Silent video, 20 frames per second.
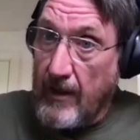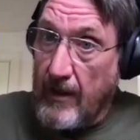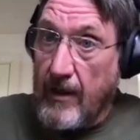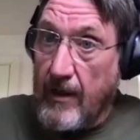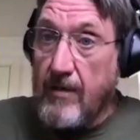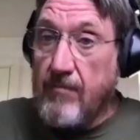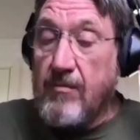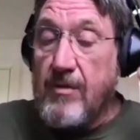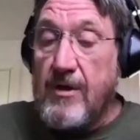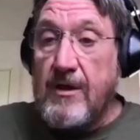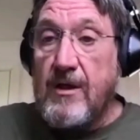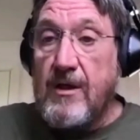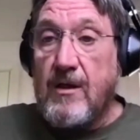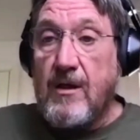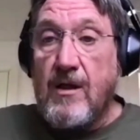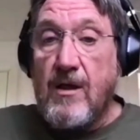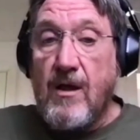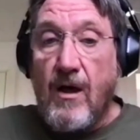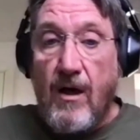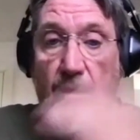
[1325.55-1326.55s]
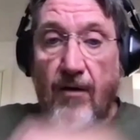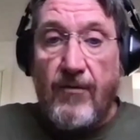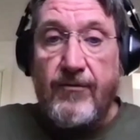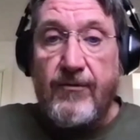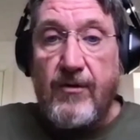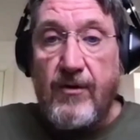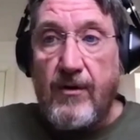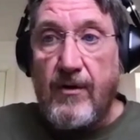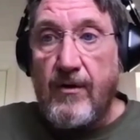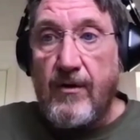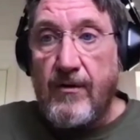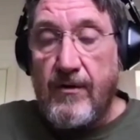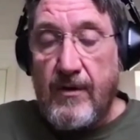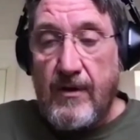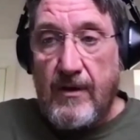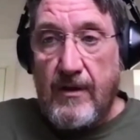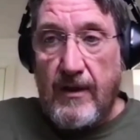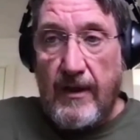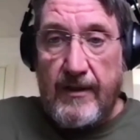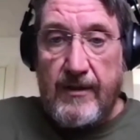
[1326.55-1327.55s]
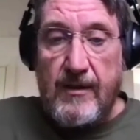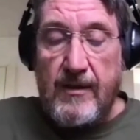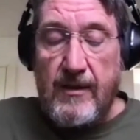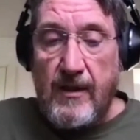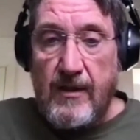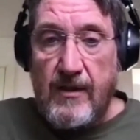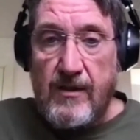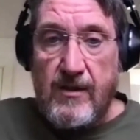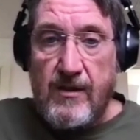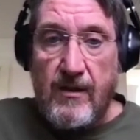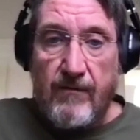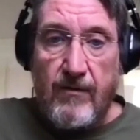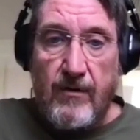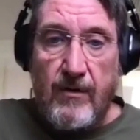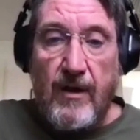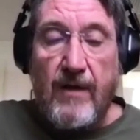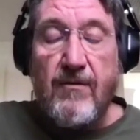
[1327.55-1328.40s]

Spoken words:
immediately after the 1987.